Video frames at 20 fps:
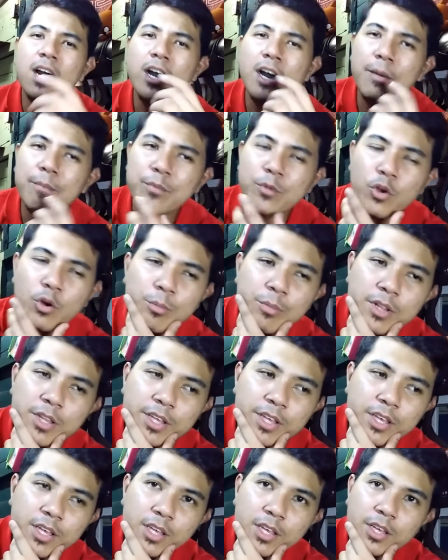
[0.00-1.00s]

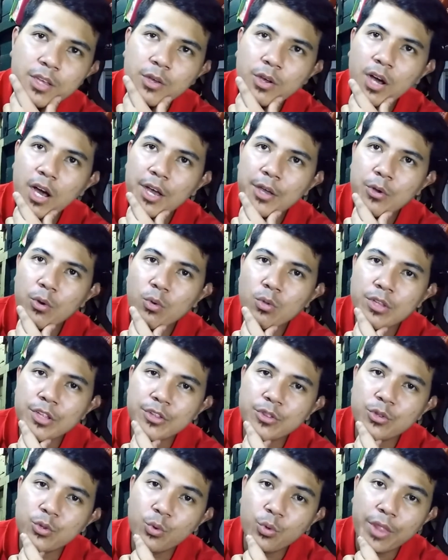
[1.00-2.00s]
normally I
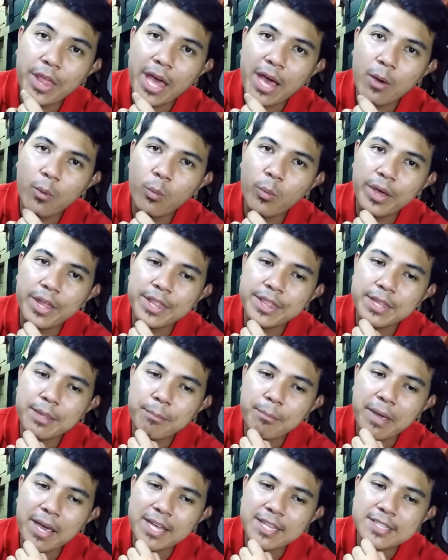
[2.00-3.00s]
only do that when the
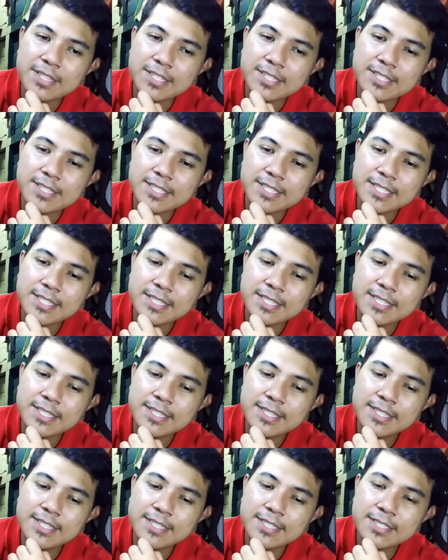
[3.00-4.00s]
mantis
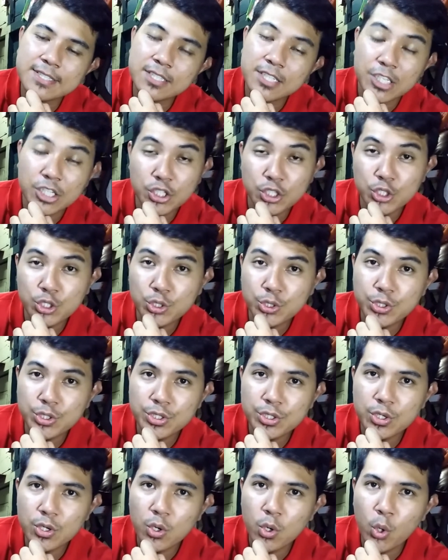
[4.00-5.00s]
is
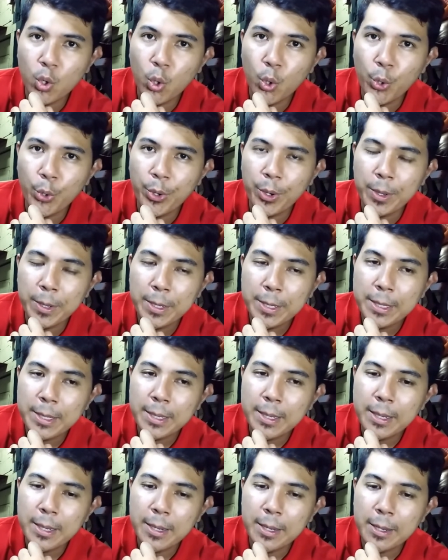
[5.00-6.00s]
injured or
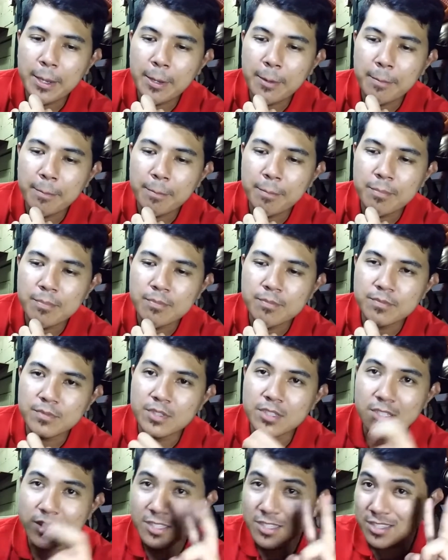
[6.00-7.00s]

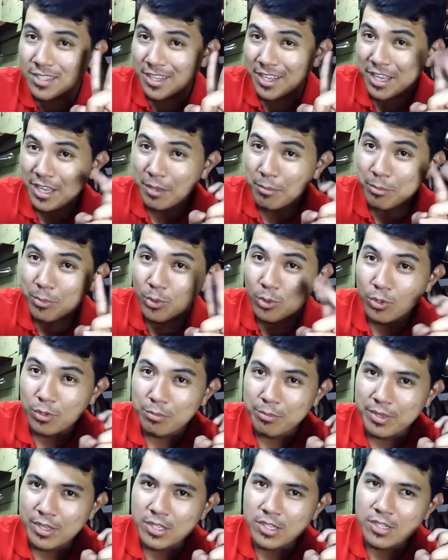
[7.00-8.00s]

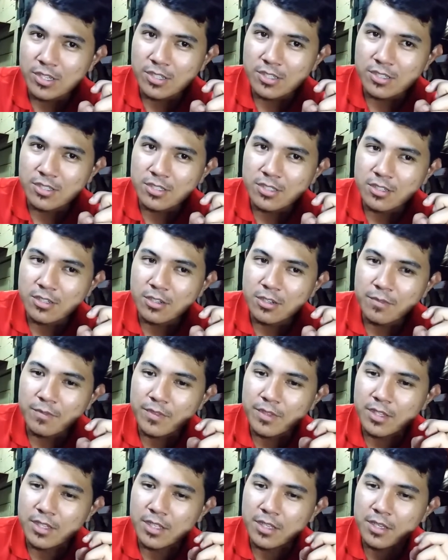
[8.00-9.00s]
disabled because of
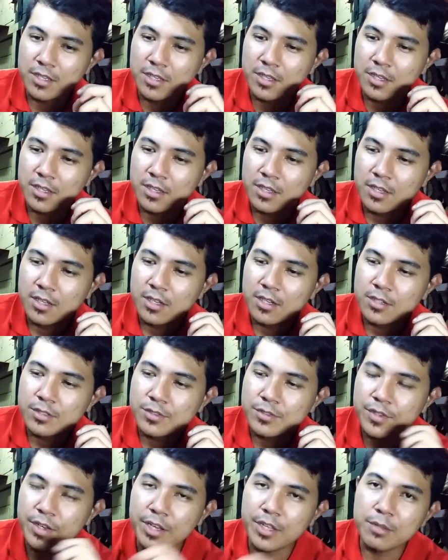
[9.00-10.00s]
the
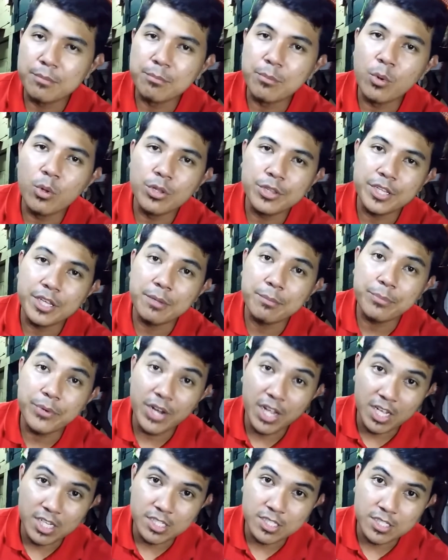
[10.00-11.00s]
failed molting
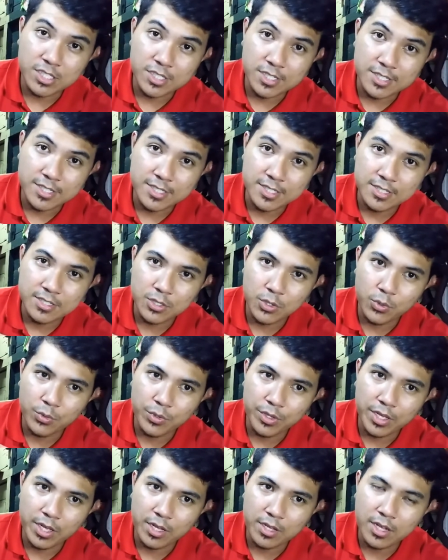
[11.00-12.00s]
process.
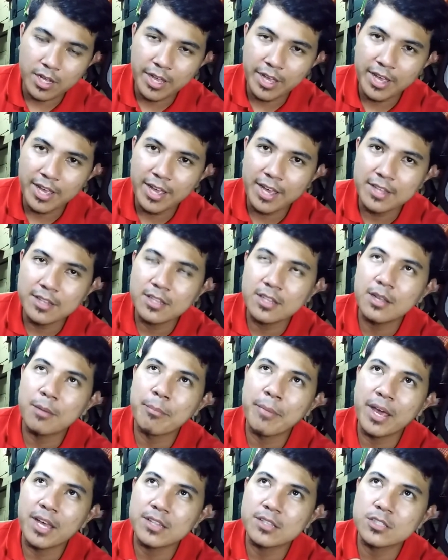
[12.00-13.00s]
So yeah, I had a
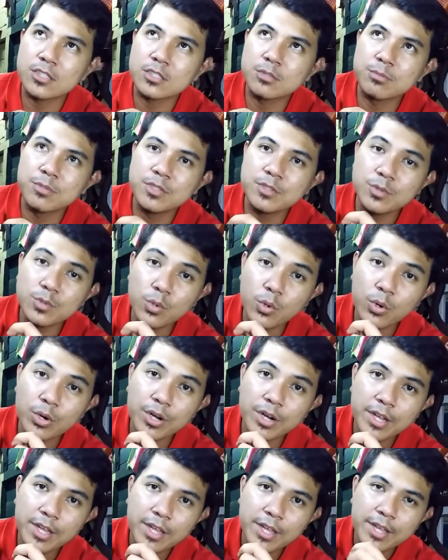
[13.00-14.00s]
mantis
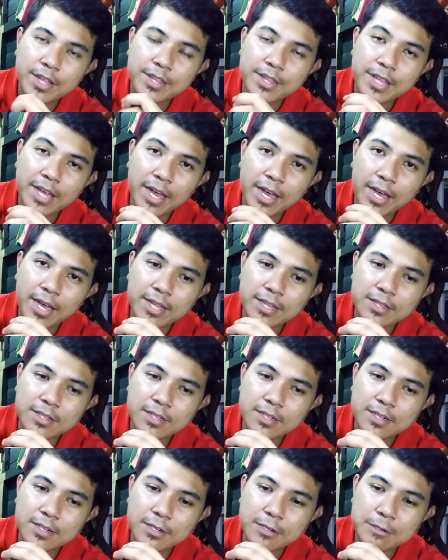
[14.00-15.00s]
before that
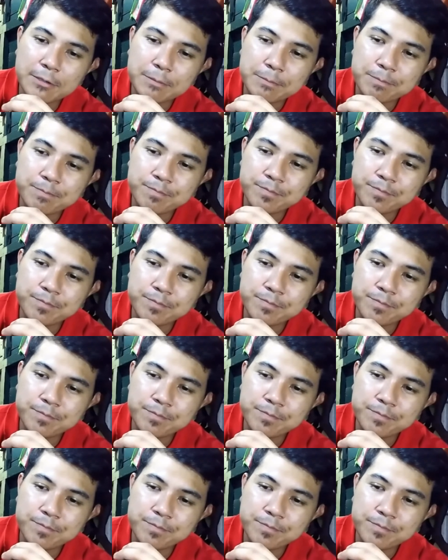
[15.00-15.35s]
had